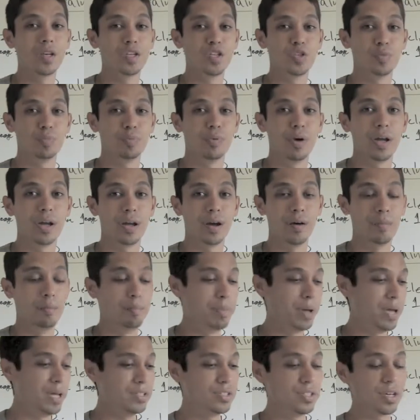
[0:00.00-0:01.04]
spraying
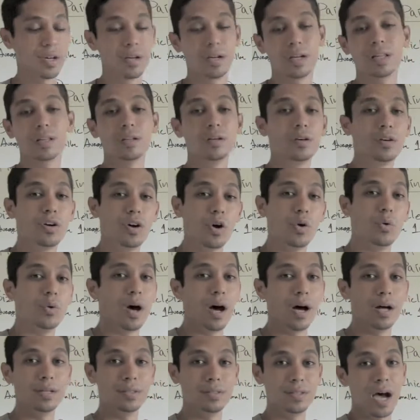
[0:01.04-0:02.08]
a basic clear
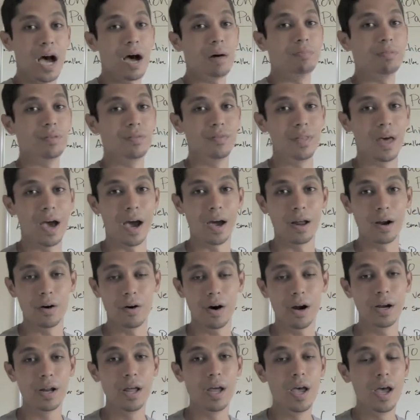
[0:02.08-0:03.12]
coat on top of that,
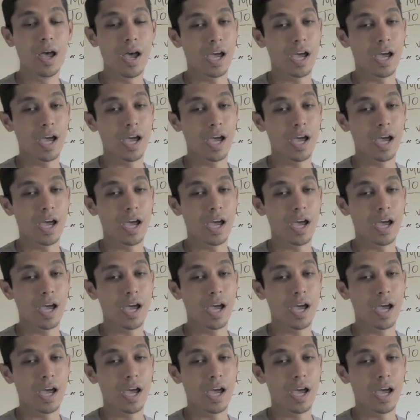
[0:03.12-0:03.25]
all right?